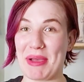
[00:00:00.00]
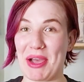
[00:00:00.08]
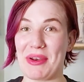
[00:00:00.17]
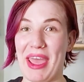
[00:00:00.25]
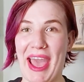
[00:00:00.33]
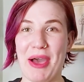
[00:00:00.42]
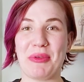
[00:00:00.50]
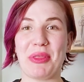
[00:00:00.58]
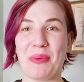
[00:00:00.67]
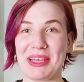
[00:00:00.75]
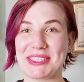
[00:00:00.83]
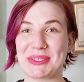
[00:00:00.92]
about How
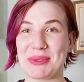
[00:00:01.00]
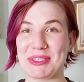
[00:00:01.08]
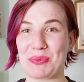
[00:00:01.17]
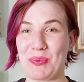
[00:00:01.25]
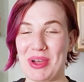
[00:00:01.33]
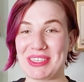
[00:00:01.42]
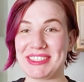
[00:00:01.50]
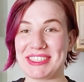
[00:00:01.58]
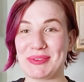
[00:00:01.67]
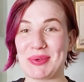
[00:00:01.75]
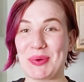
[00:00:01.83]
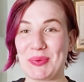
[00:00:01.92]
the West Was
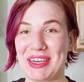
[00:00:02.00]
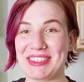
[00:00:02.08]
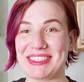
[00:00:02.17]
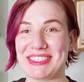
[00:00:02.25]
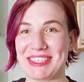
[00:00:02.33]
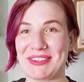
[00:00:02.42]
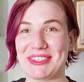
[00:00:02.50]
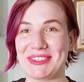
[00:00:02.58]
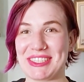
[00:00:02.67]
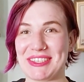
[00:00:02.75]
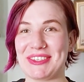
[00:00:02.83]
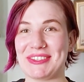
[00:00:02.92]

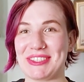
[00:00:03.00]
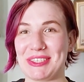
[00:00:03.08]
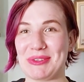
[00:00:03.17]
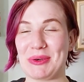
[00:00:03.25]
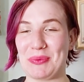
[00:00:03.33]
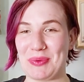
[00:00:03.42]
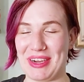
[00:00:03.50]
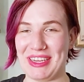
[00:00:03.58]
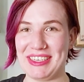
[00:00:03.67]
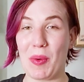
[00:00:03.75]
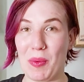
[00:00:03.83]
1010001,